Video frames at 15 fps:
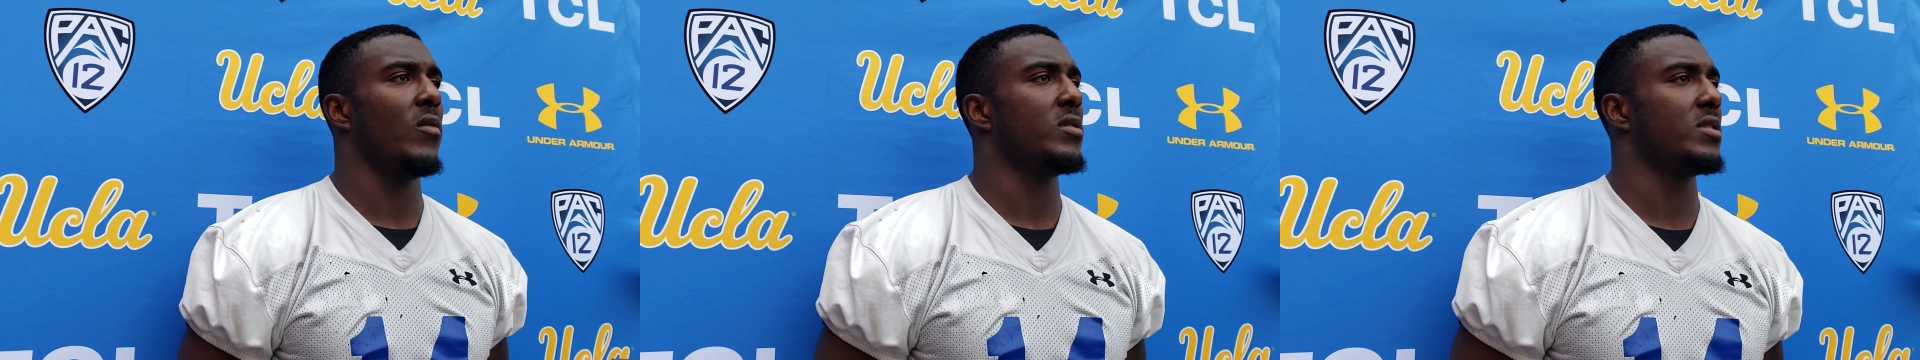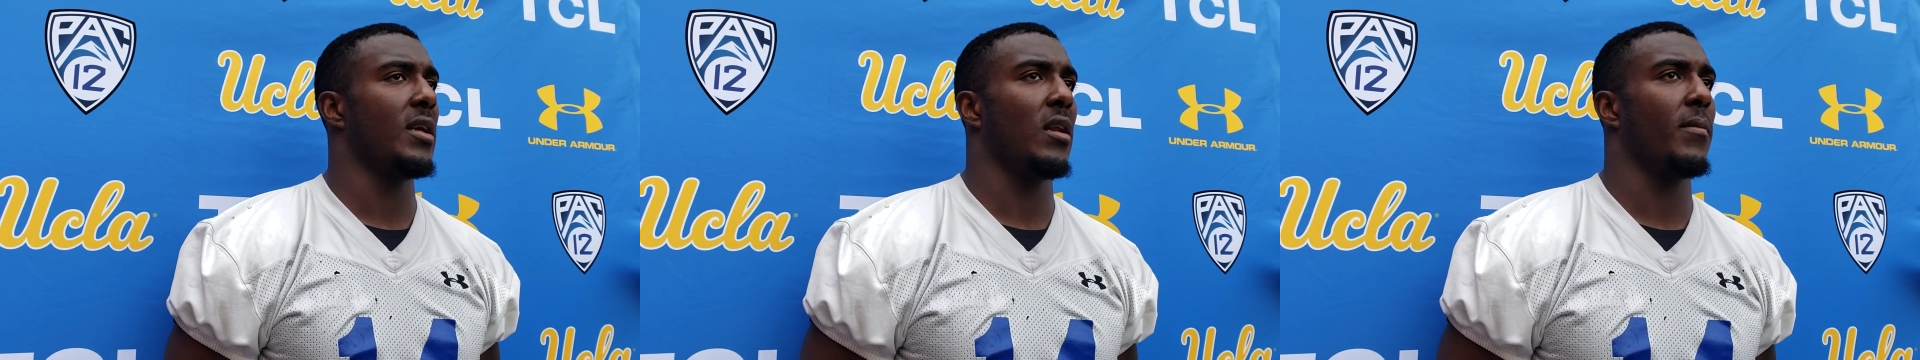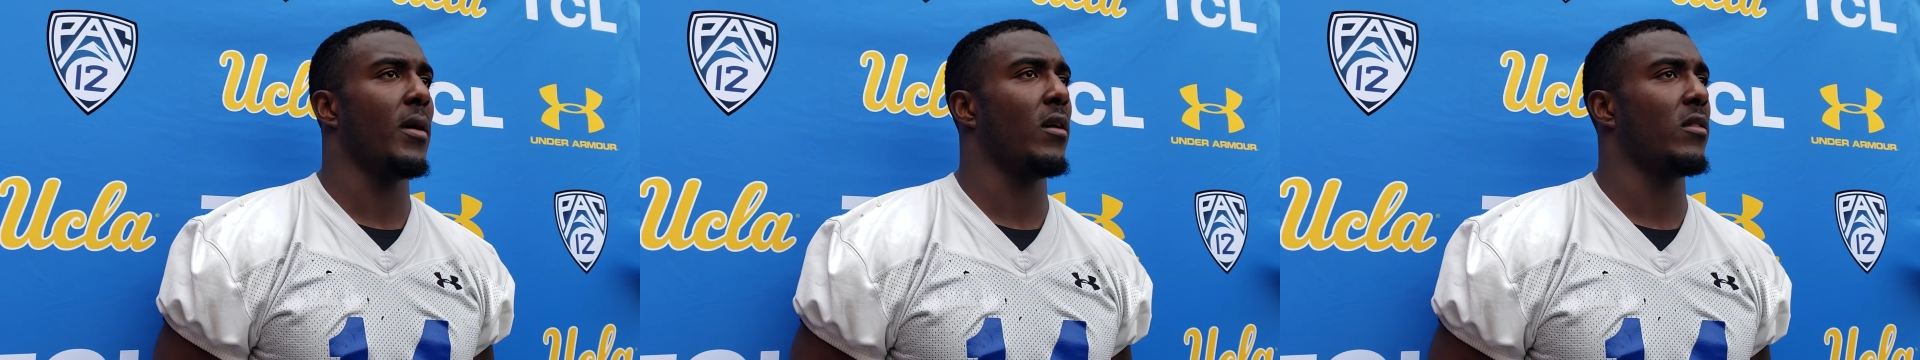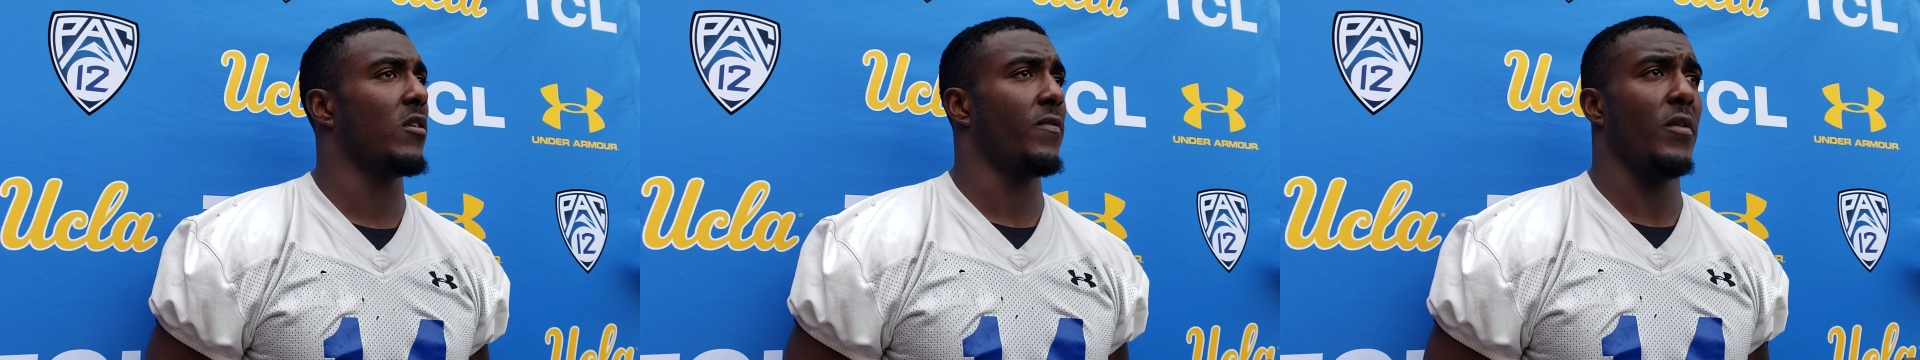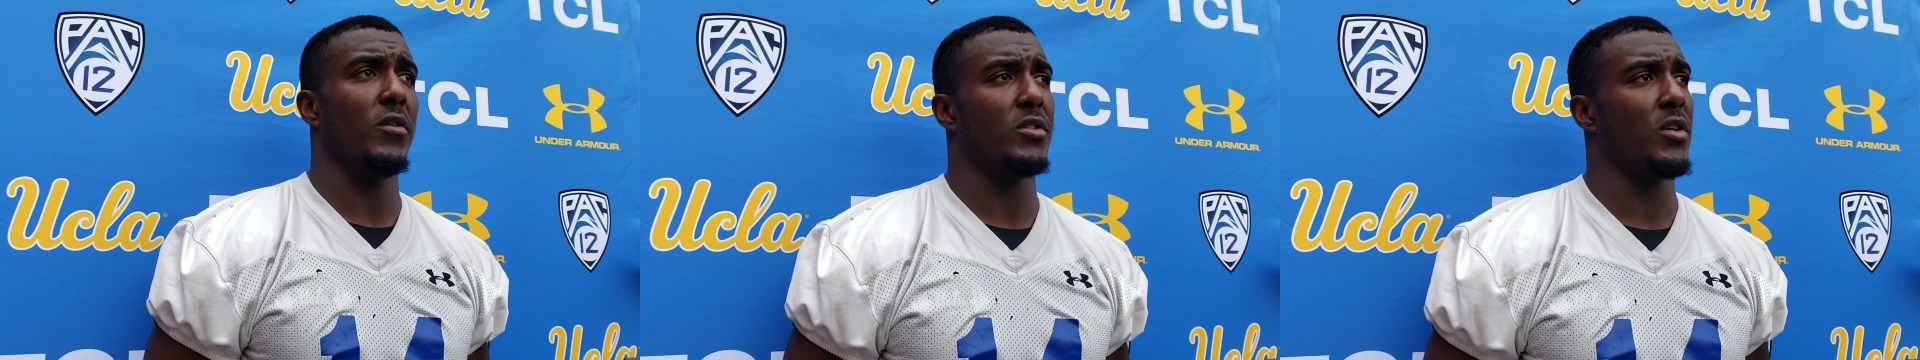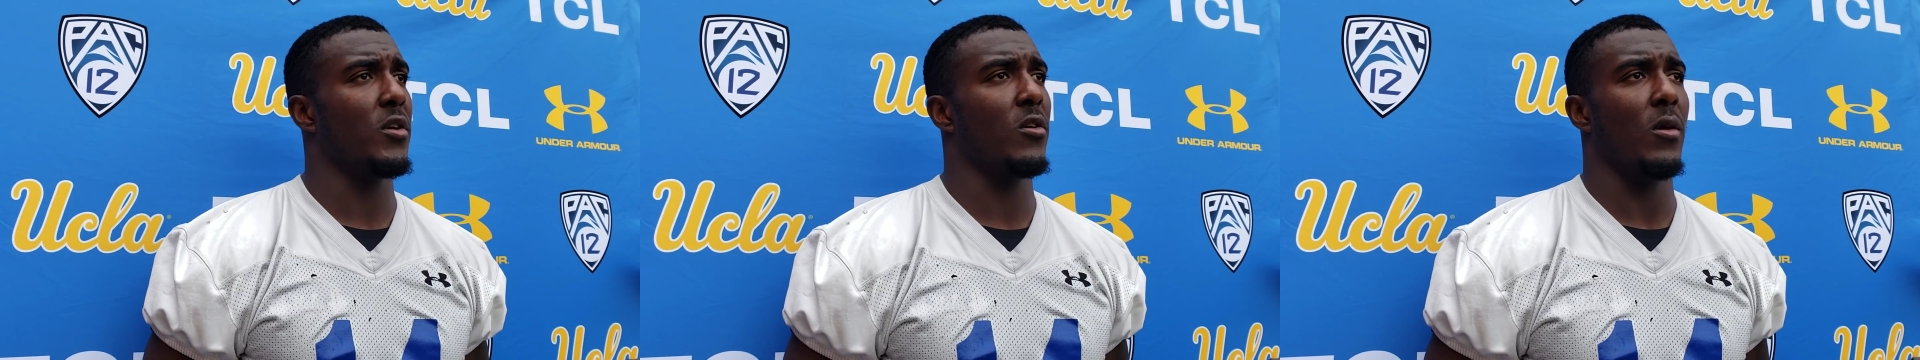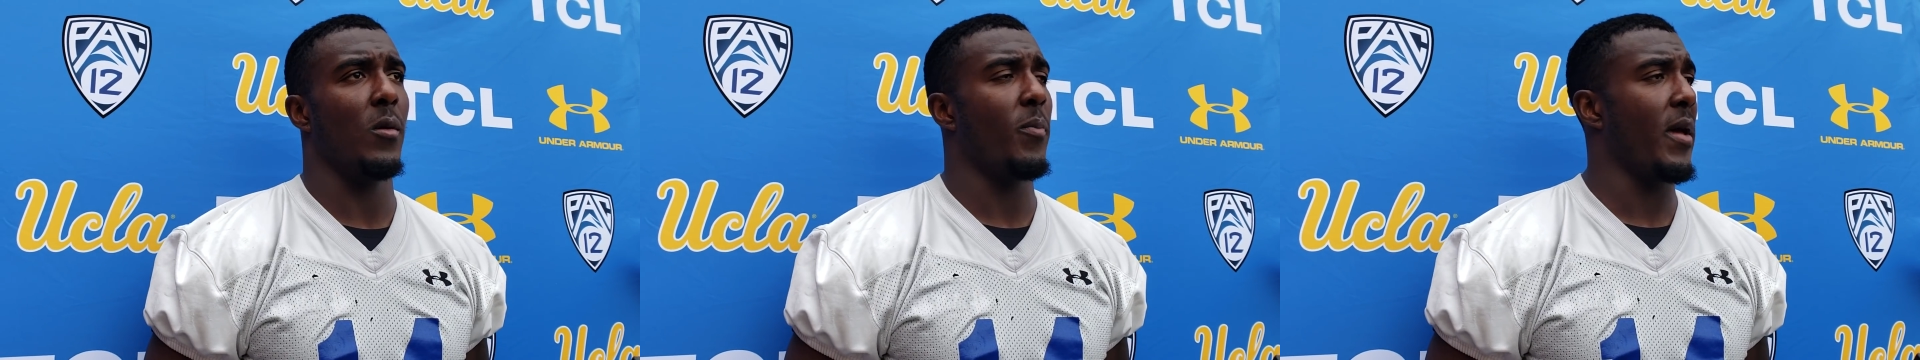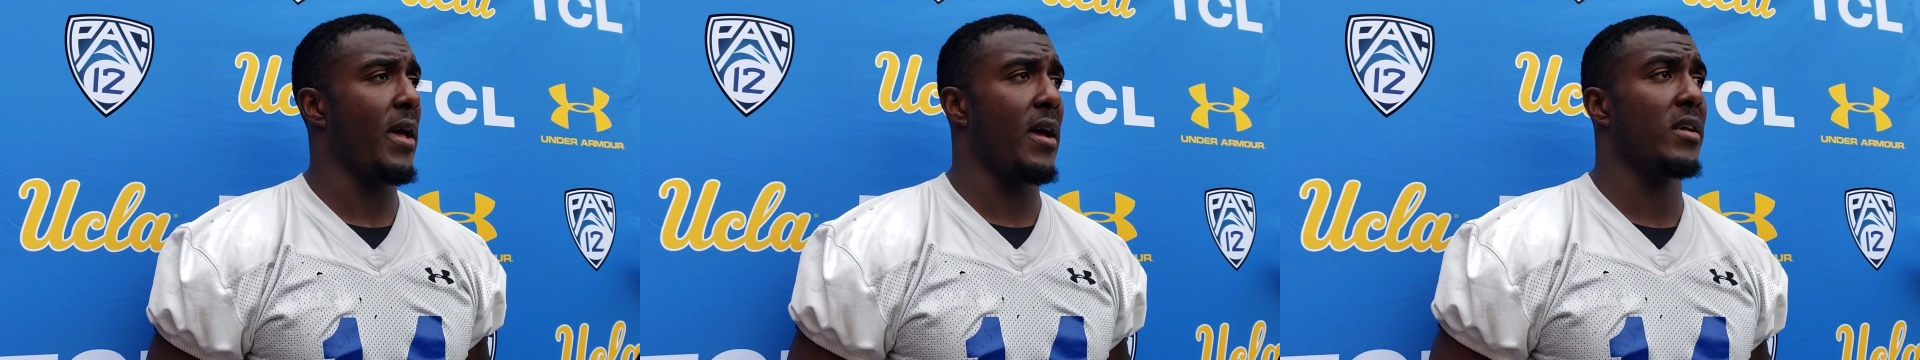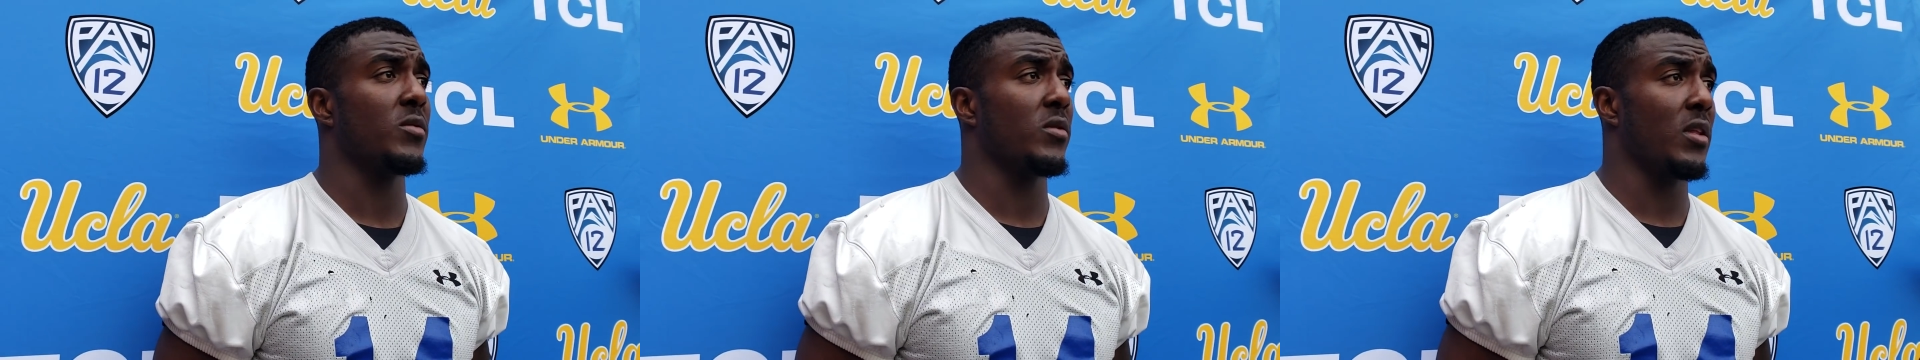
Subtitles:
one's thinking about the future or the past.